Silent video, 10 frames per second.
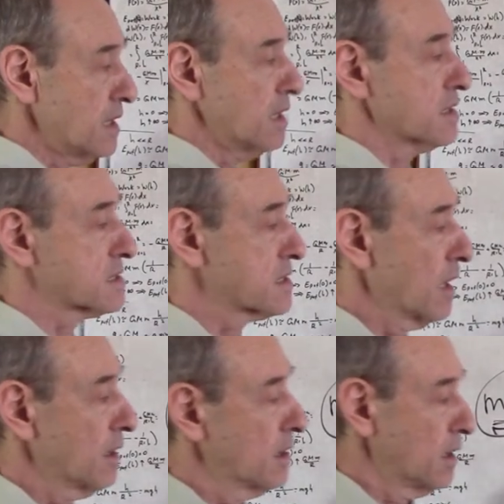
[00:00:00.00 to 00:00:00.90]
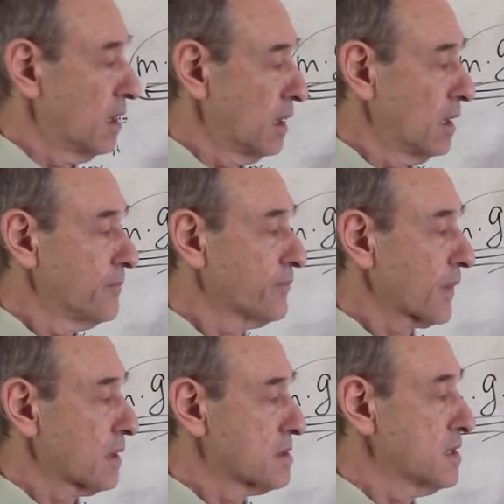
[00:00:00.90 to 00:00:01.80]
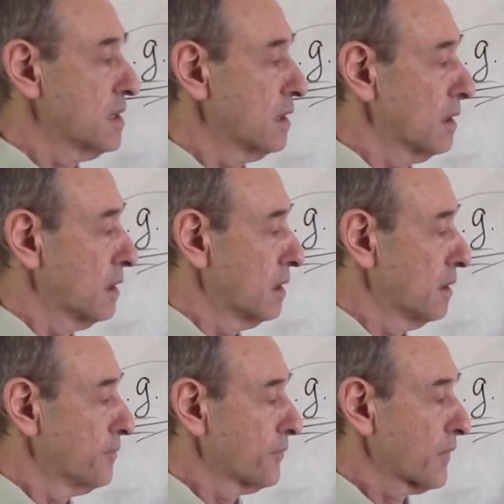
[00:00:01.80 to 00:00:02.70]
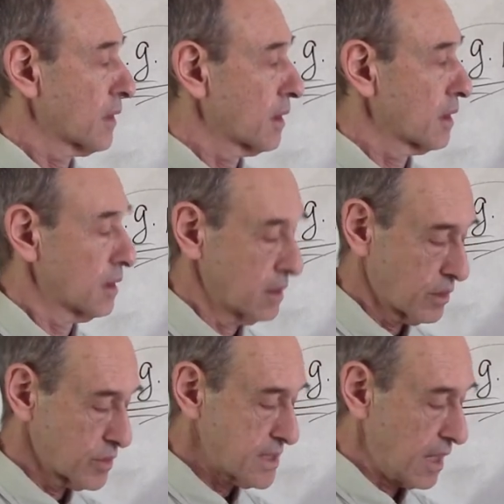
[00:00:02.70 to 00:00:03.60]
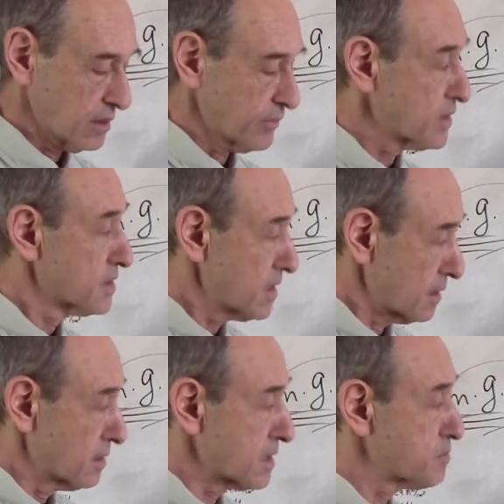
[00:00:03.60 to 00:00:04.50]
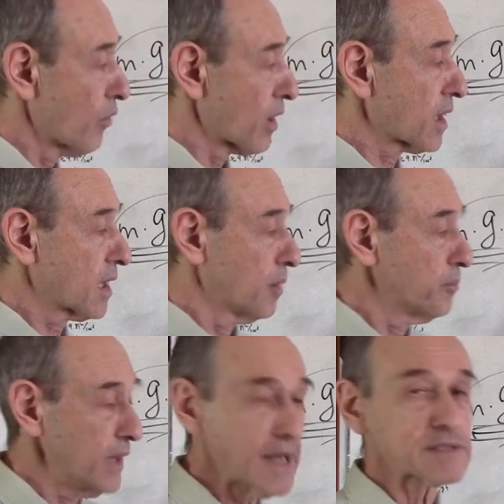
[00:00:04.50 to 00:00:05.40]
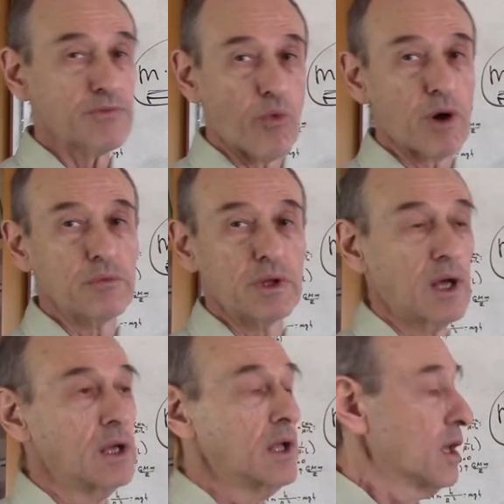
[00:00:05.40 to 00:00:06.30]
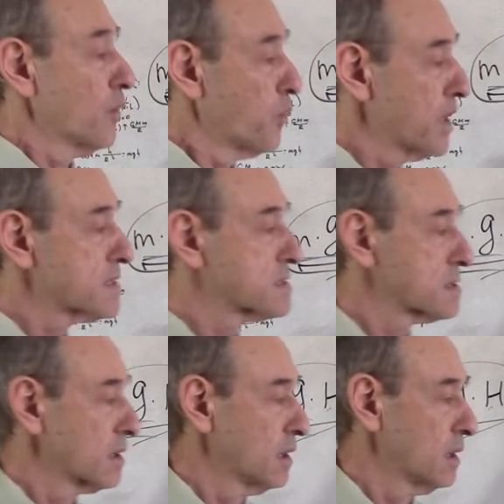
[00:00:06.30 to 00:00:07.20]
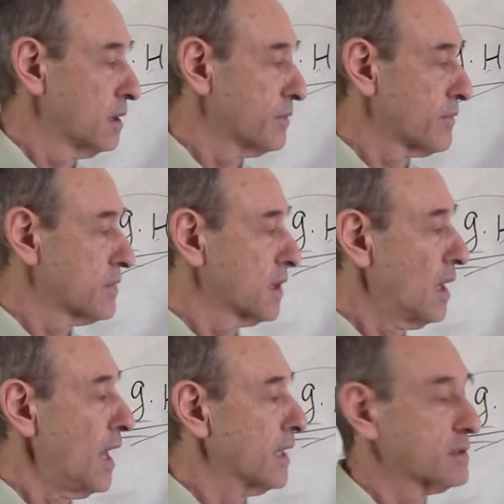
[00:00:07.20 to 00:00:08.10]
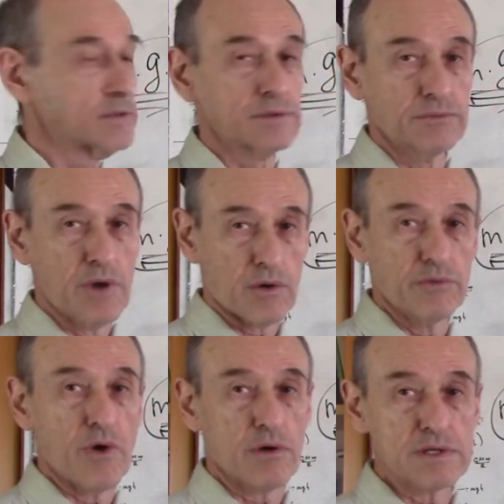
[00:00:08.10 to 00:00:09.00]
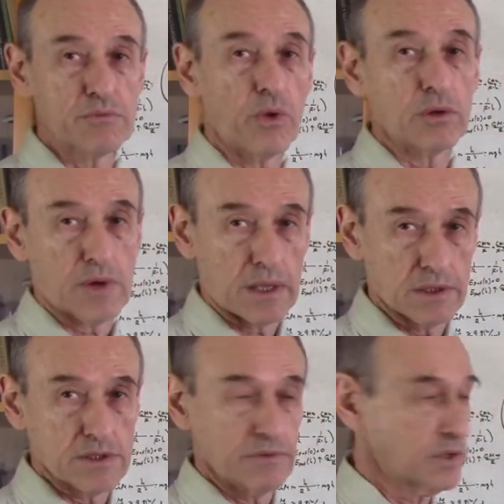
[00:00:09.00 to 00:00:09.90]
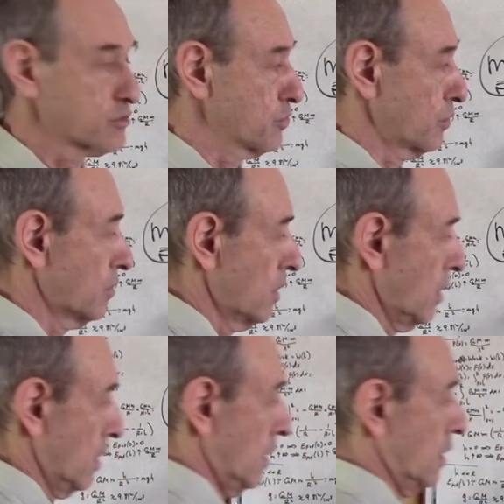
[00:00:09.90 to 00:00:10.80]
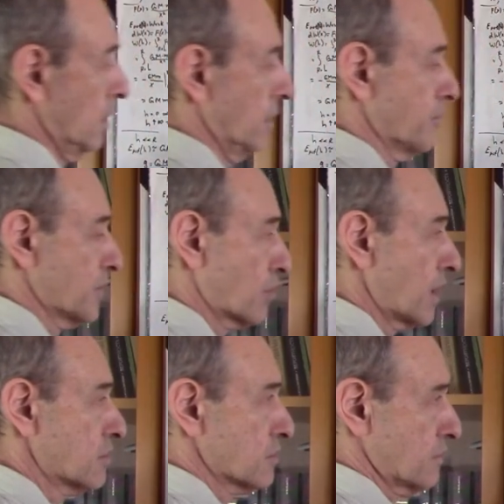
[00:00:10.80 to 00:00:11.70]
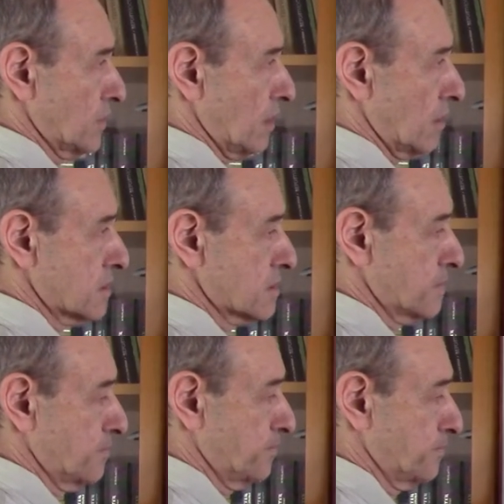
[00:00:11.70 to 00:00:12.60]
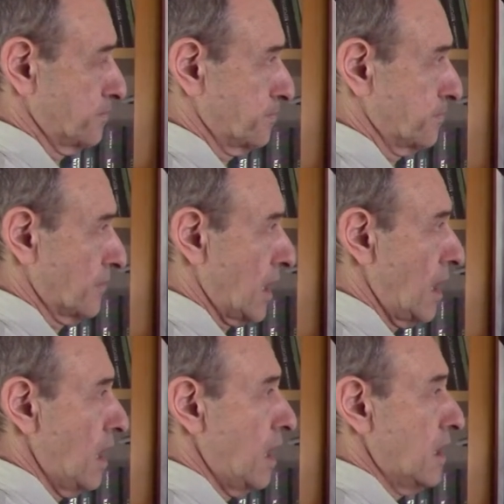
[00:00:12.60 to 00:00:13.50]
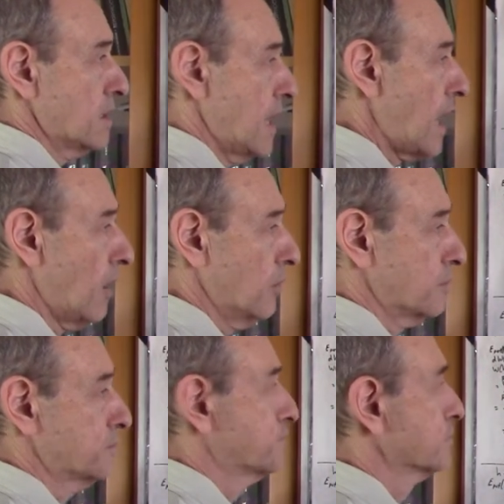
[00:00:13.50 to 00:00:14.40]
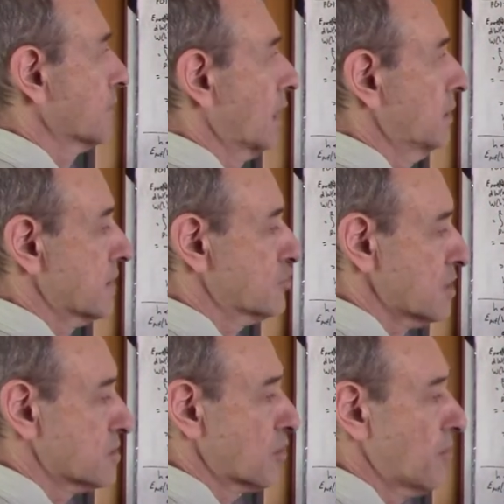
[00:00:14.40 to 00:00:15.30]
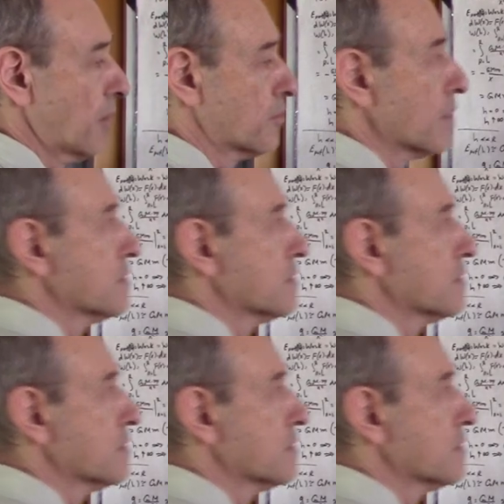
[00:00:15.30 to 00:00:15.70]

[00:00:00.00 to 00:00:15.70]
is um, the uh, result of th this more complex formula with uh, the height very, very small relatively to uh, the radius of the Earth. Now, let's just remember